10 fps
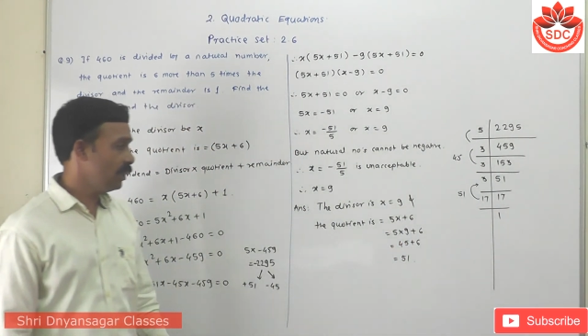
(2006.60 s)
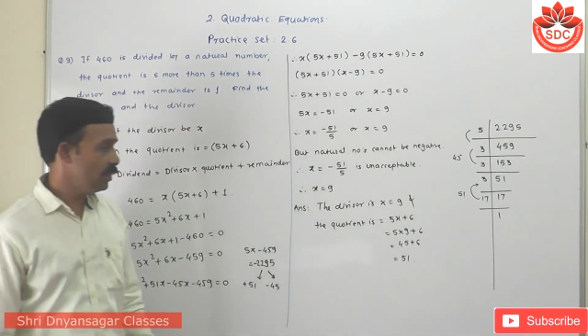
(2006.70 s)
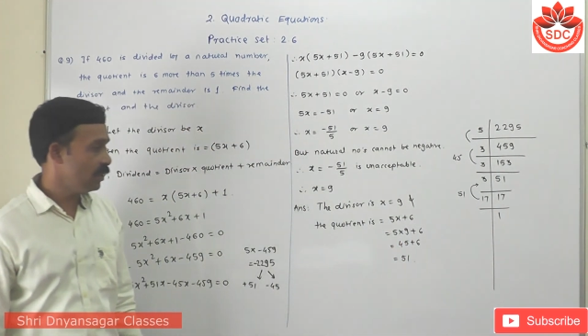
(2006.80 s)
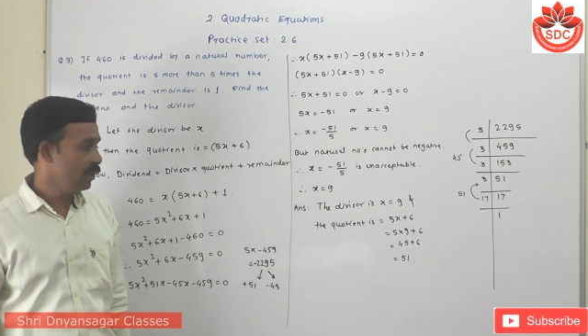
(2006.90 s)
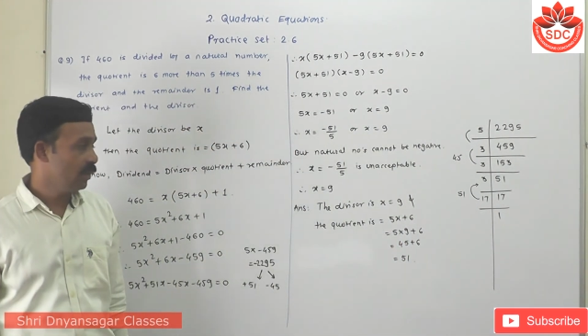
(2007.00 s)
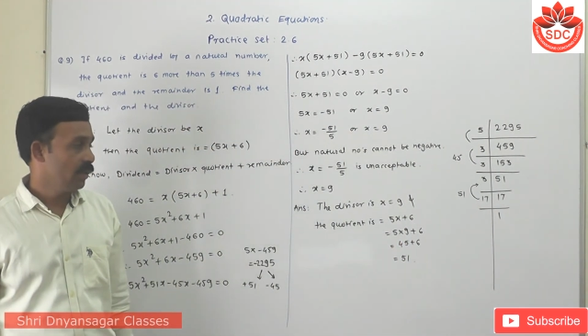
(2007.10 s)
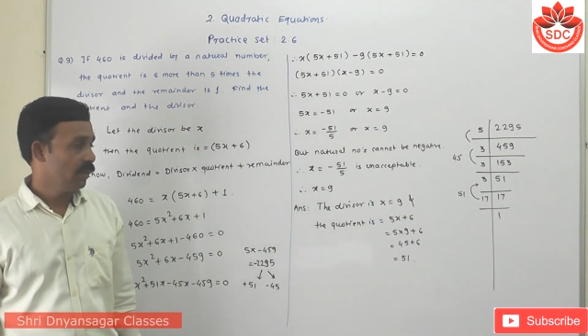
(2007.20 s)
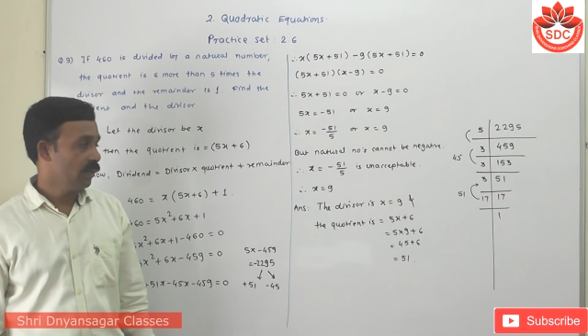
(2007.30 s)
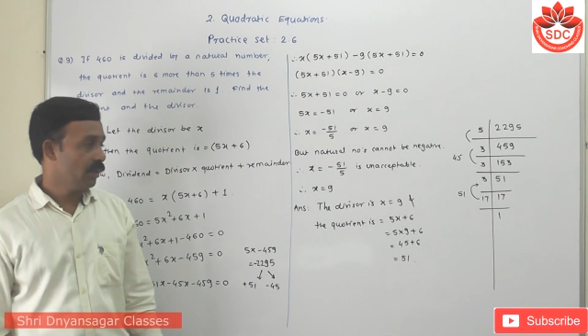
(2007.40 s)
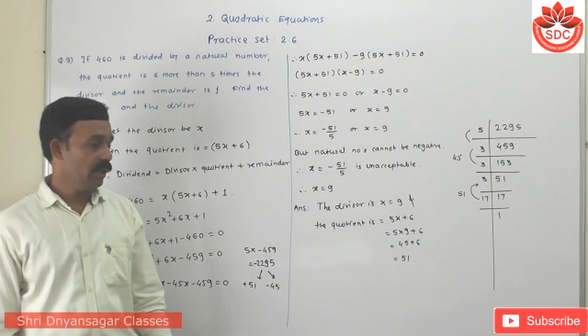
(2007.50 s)
this?
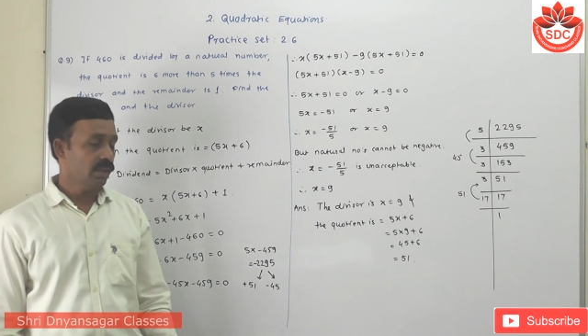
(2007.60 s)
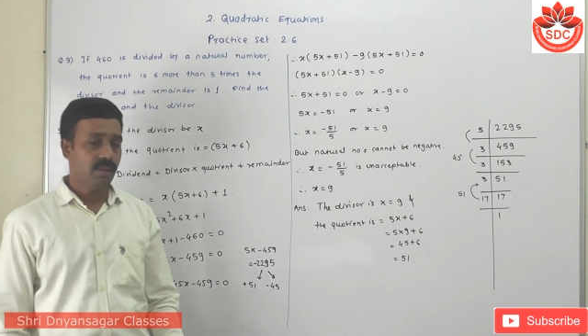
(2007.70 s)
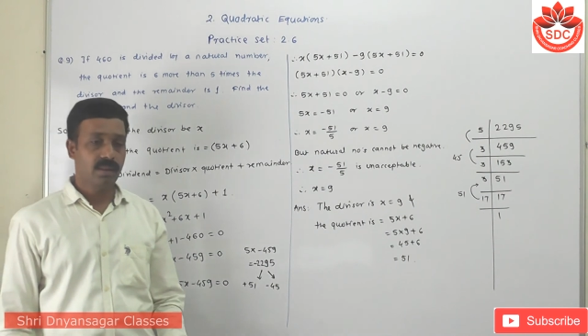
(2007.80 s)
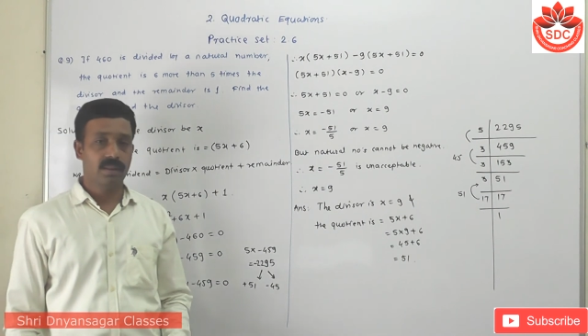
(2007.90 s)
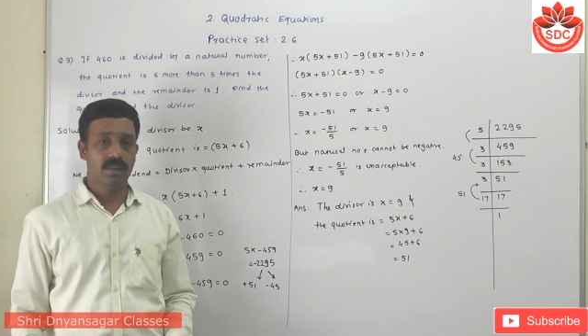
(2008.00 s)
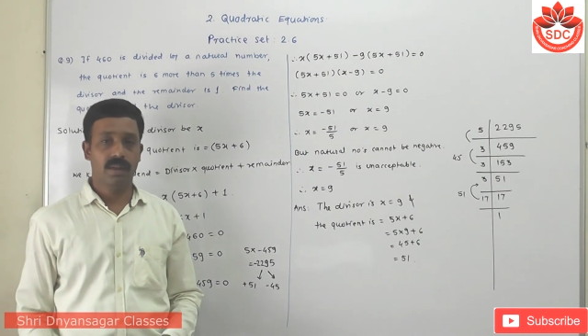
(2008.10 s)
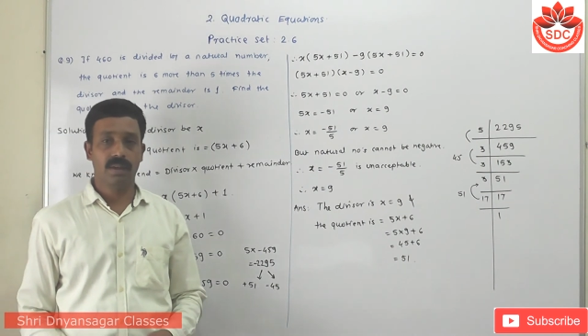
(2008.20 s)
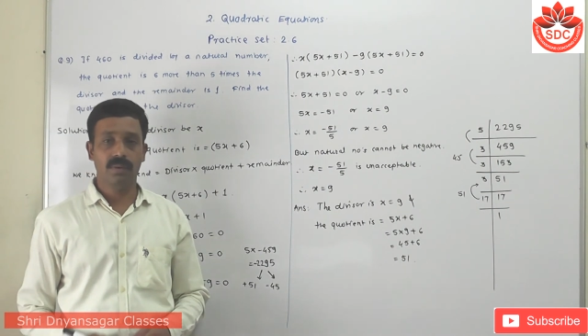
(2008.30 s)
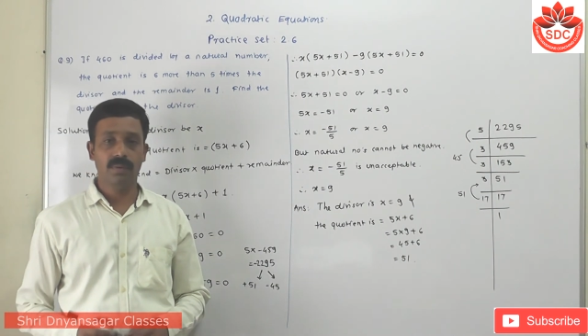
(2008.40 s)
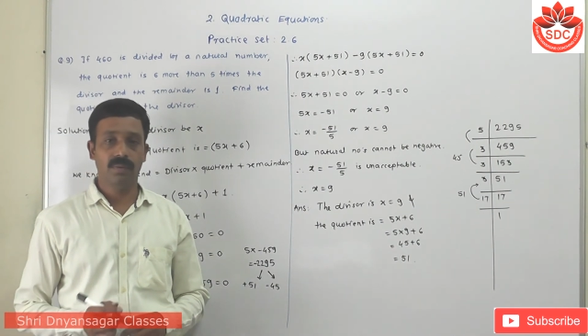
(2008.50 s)
Okay,
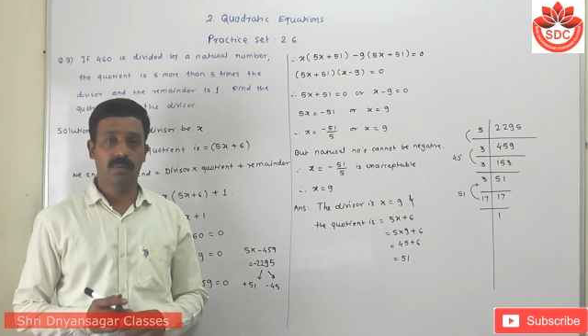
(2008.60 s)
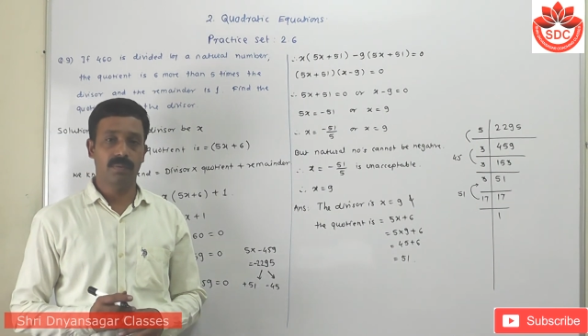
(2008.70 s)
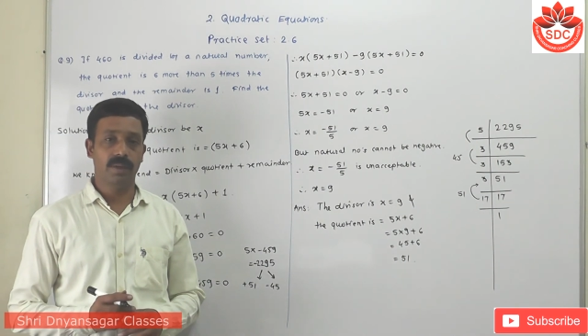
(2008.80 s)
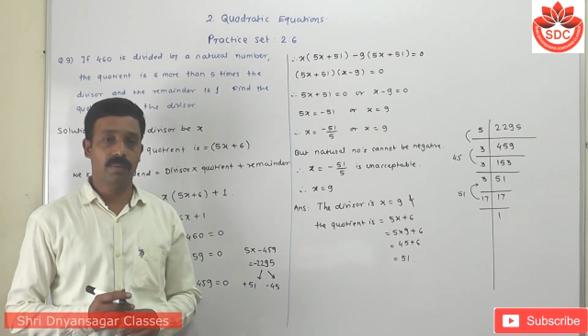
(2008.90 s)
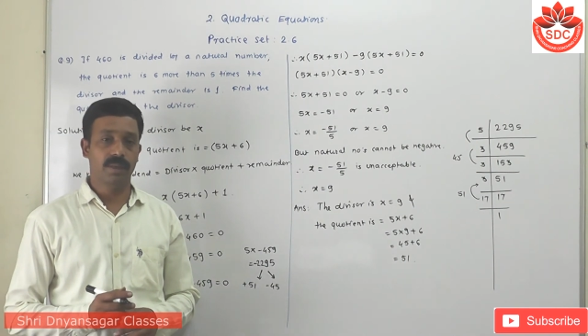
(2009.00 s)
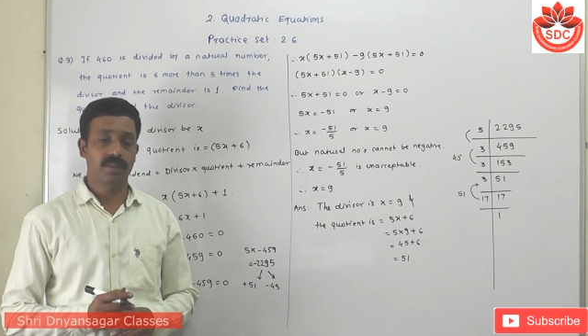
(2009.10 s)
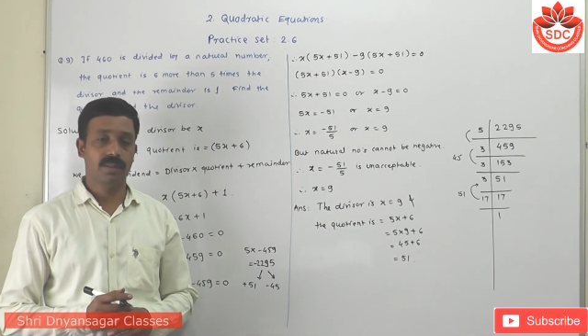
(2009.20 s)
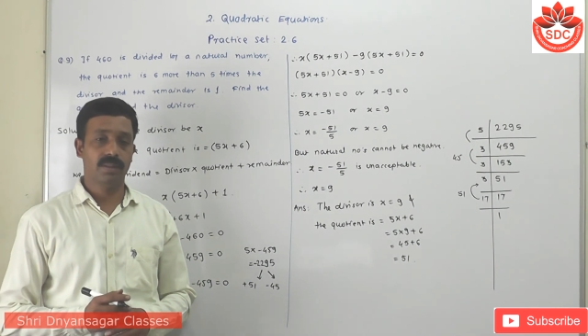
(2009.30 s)
thank you very much.